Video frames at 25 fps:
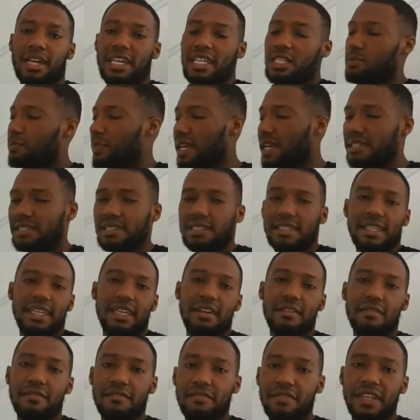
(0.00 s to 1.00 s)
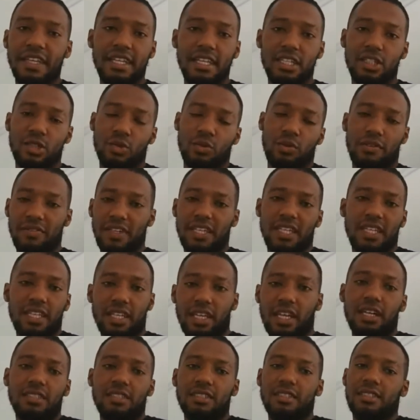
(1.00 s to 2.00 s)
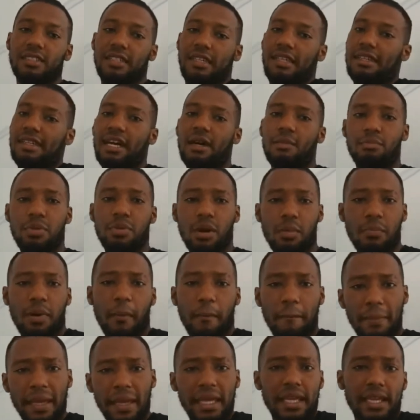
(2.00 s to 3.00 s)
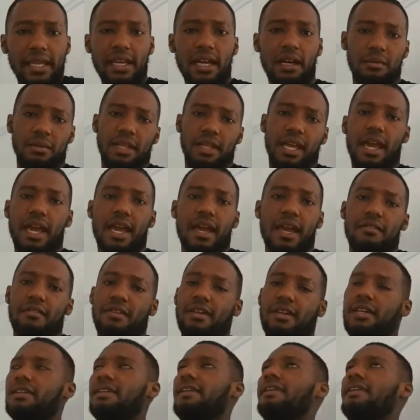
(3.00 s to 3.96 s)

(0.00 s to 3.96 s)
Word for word: It's basically a village within London, and that proper bigging up the area